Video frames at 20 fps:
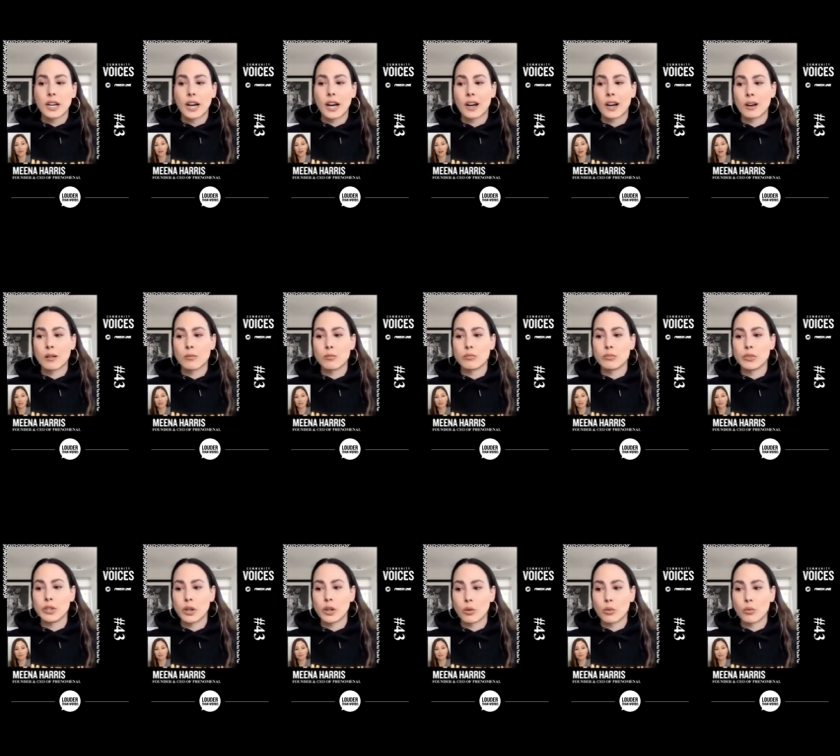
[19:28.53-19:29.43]
um, you
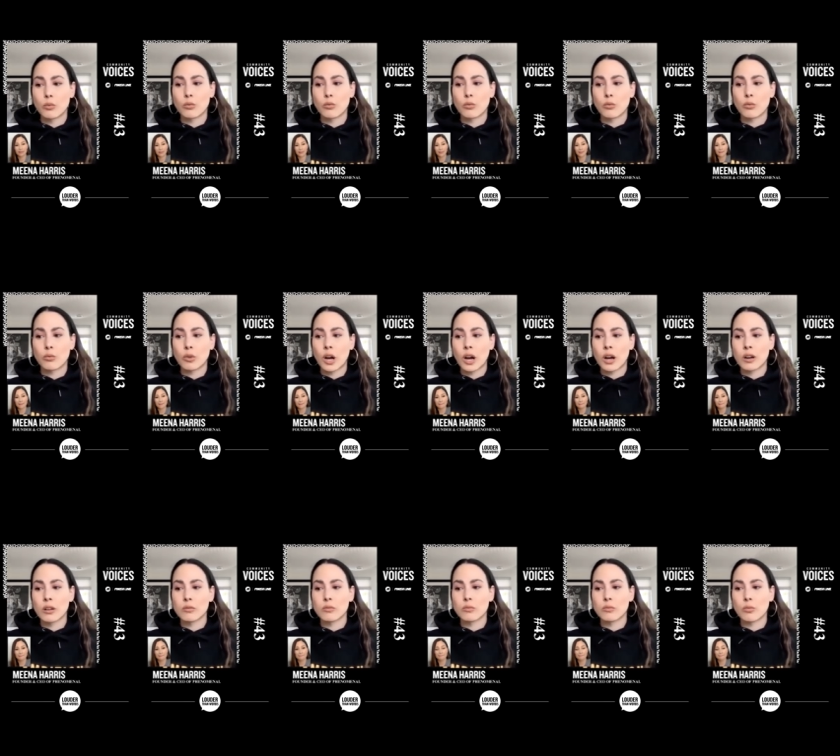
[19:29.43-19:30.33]
know,
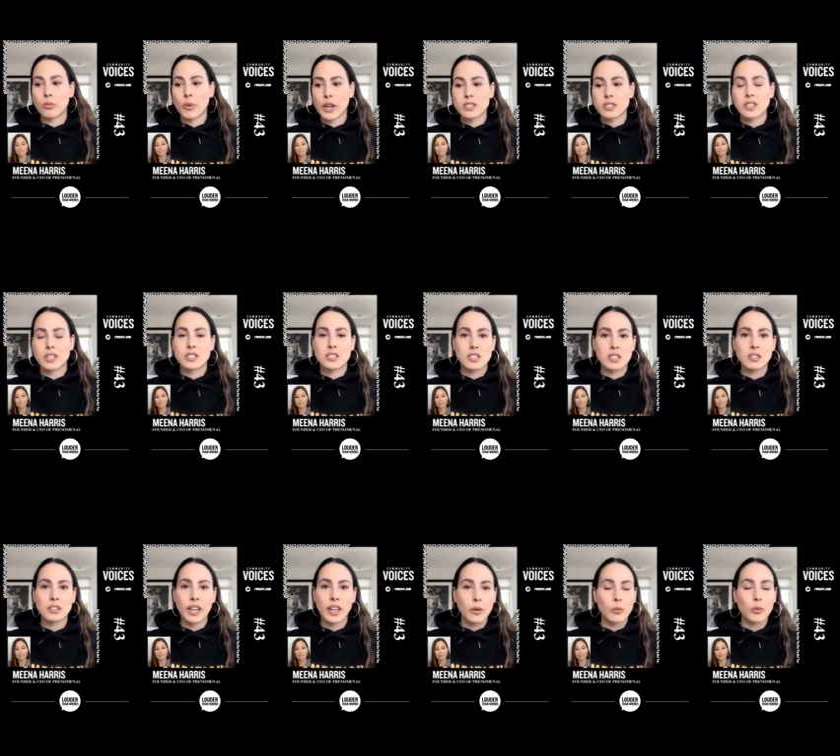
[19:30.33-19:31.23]
uh, racist
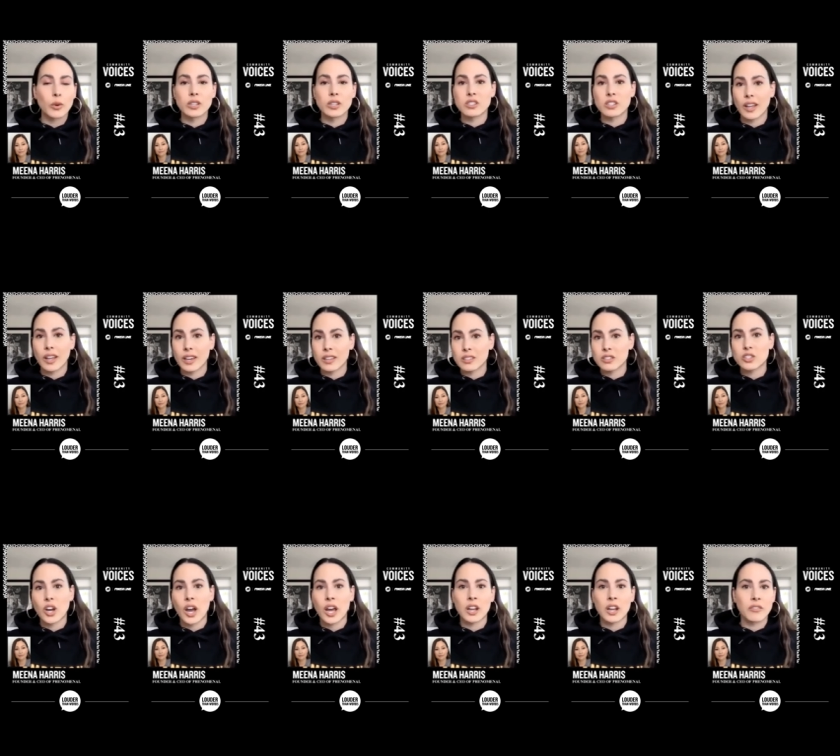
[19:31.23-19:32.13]
language like
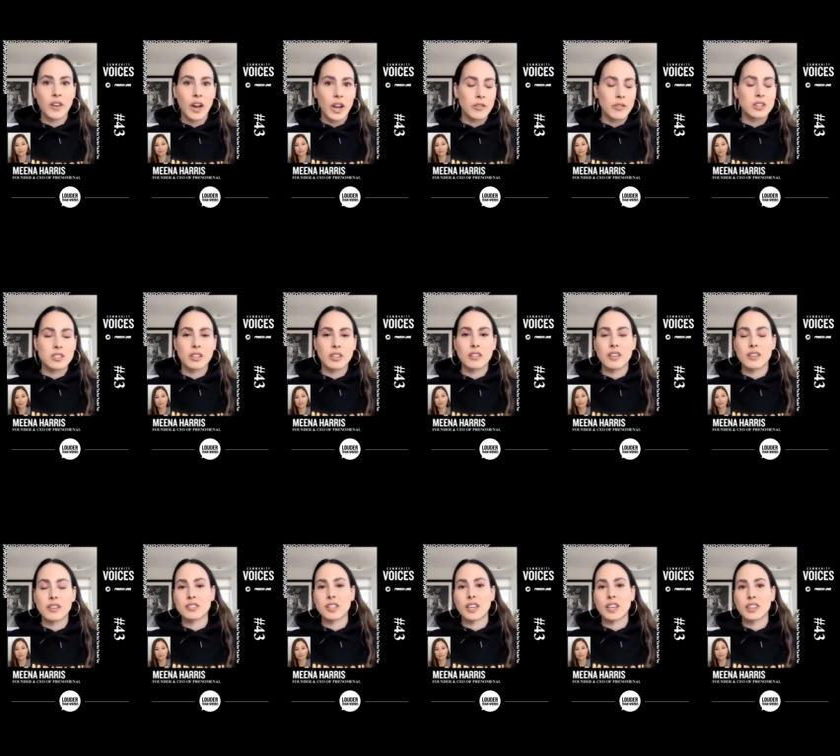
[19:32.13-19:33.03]
China virus and
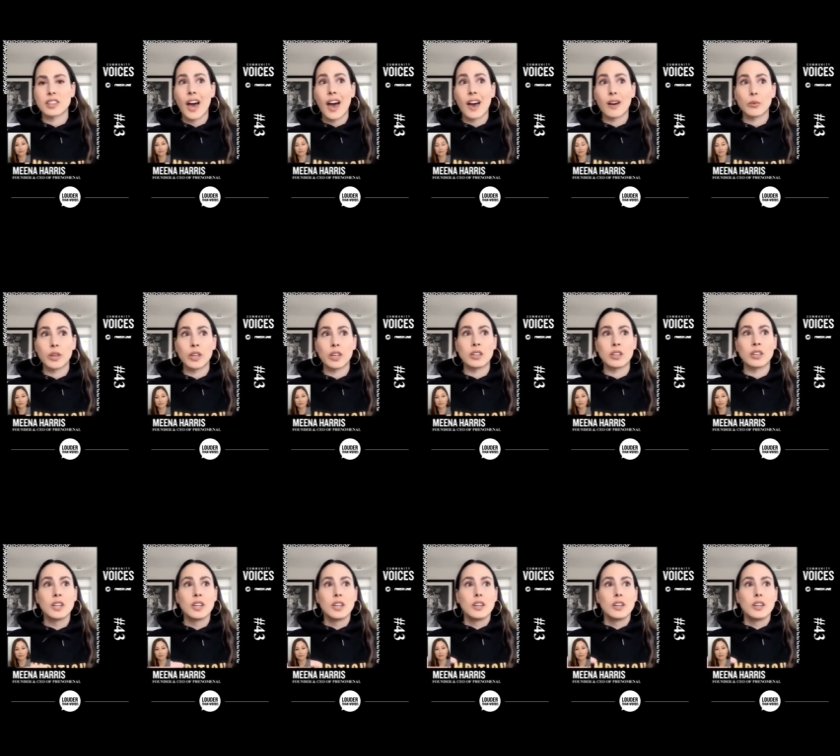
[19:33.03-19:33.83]
things like that. We